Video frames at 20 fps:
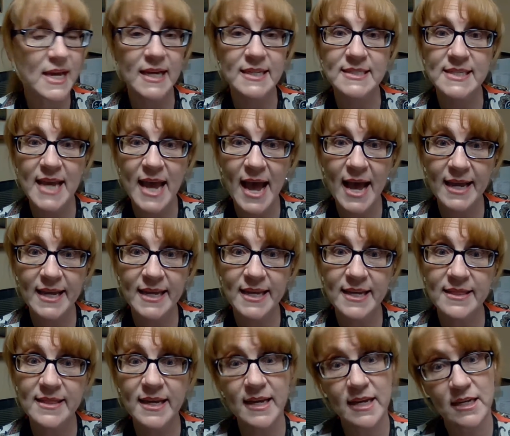
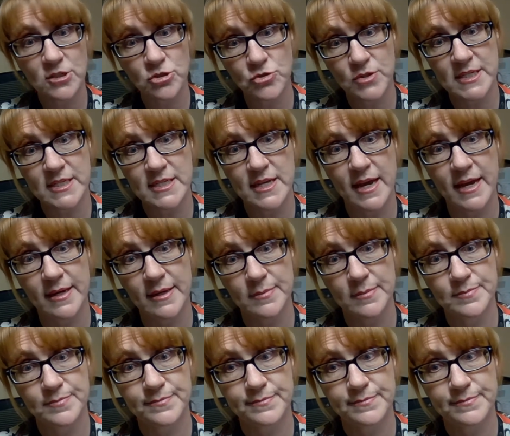attacking the countryside?